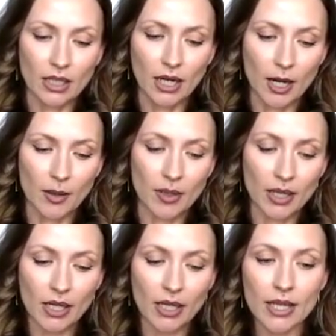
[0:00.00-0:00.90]
Um,
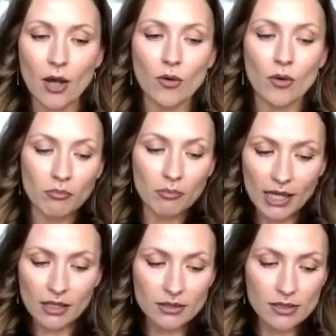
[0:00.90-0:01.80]
Now,
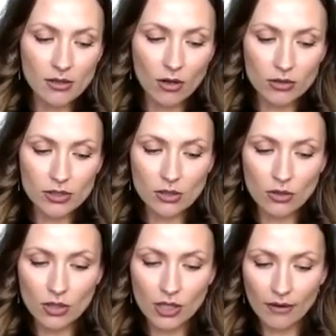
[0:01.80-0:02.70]
metals
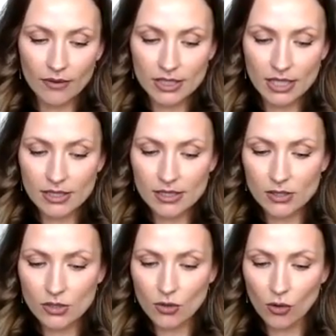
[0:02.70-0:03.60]
also have a
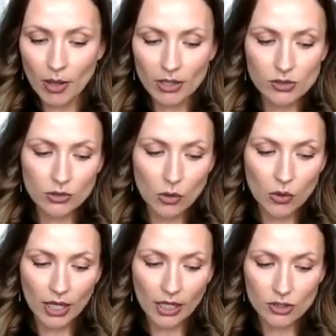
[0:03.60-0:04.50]
tendency to go back to low
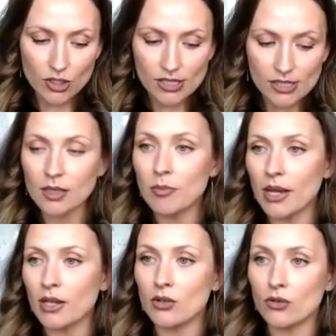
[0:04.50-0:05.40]
energy state
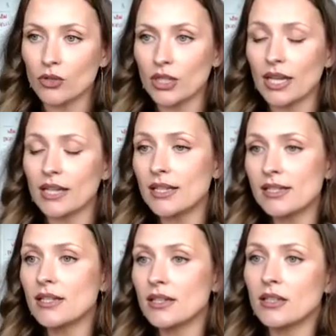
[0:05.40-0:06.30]
by corroding, and
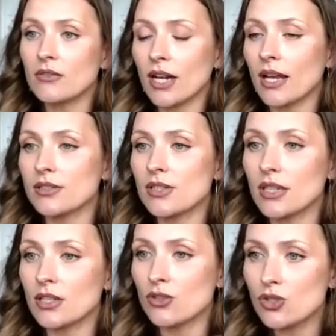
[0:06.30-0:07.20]
that's in
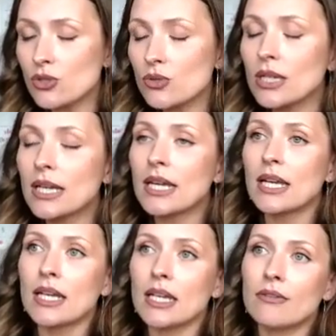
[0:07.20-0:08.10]
reality is true.
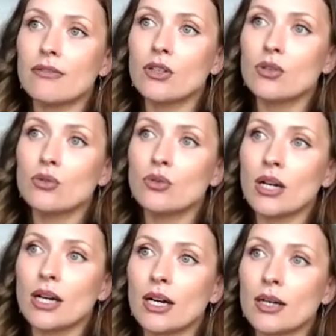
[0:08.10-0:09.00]
If you